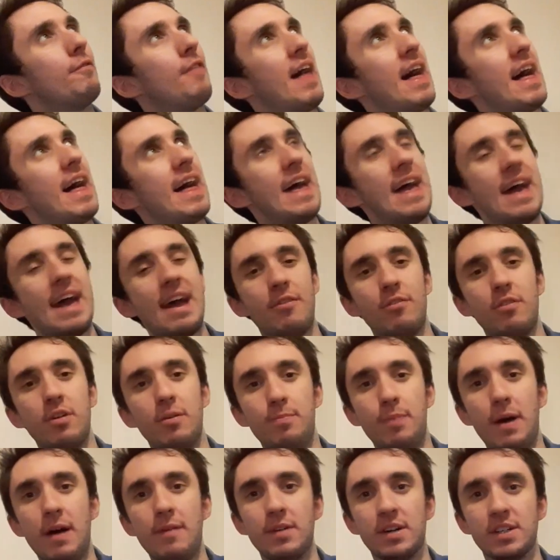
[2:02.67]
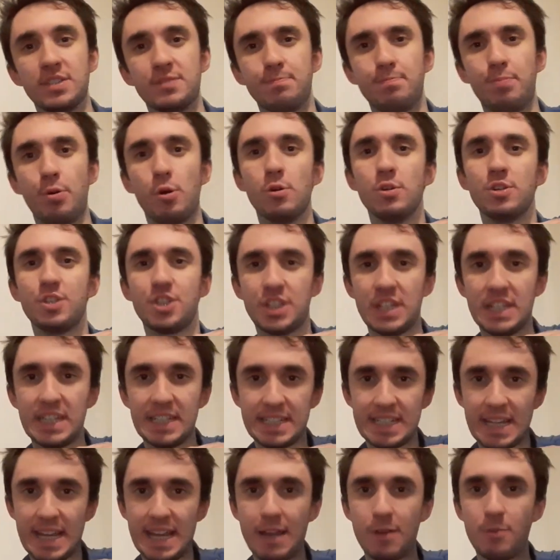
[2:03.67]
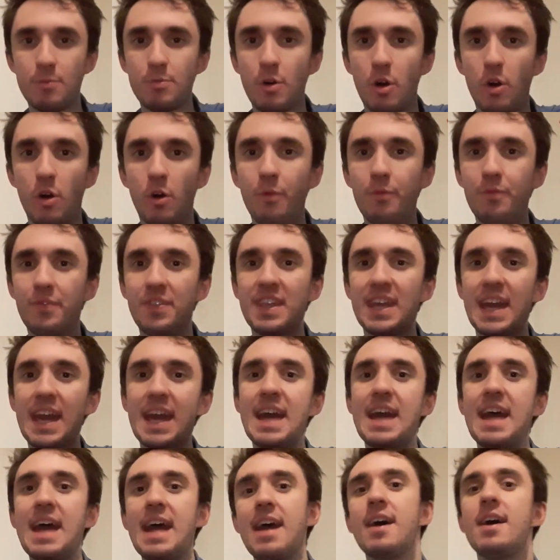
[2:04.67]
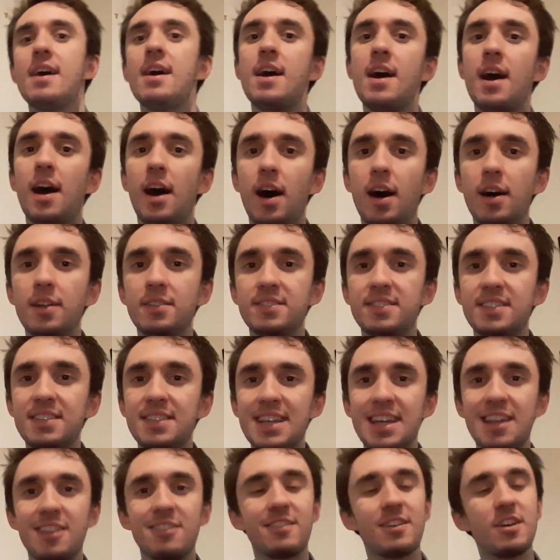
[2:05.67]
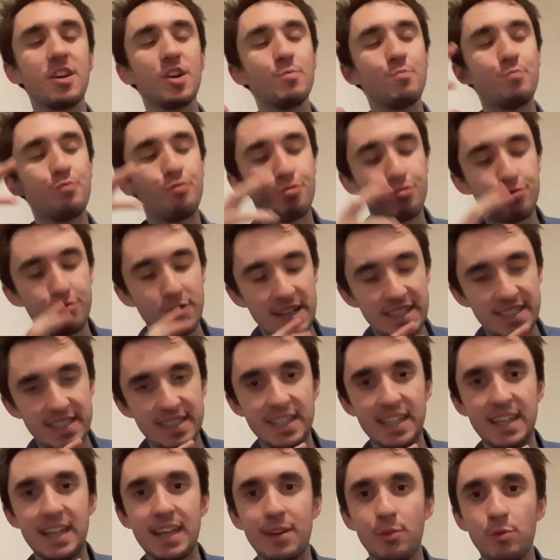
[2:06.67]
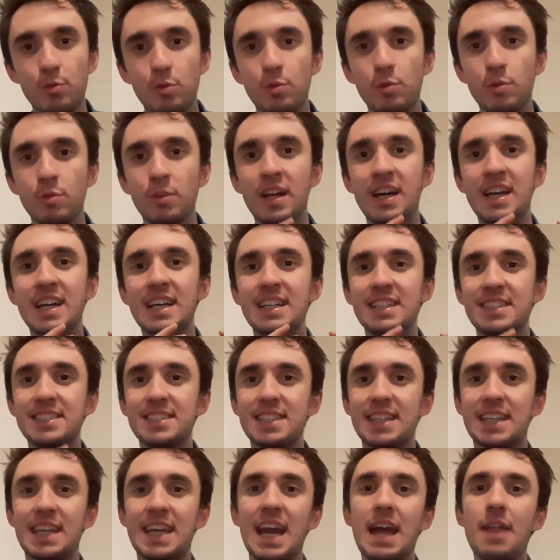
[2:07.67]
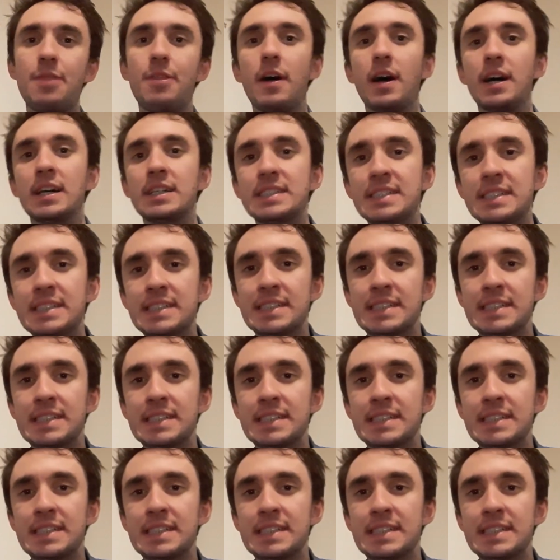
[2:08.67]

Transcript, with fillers: that air above us pushing down on the air underneath, compressing it all together.